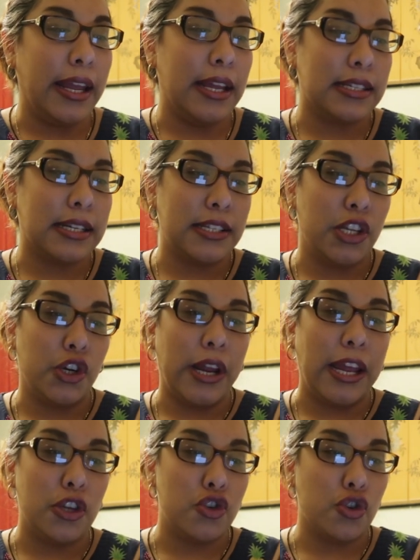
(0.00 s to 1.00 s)
It's considered
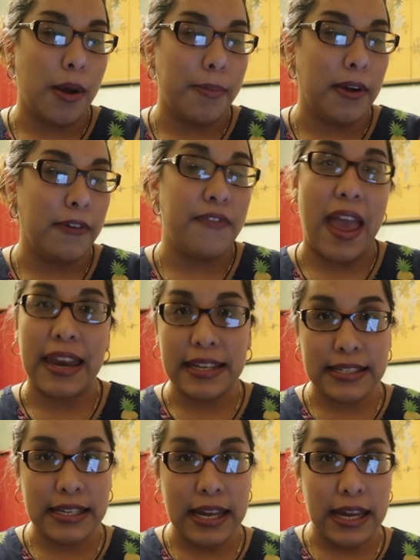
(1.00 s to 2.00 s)
a drama
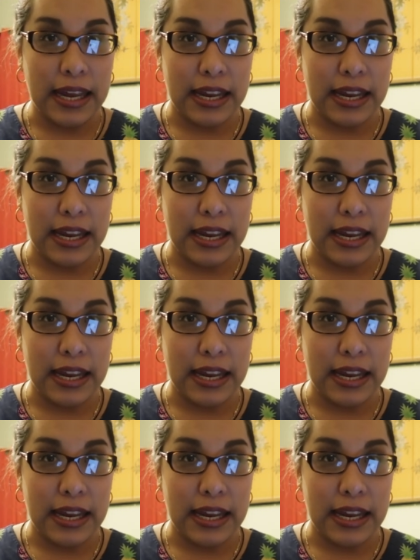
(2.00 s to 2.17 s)
fantasy.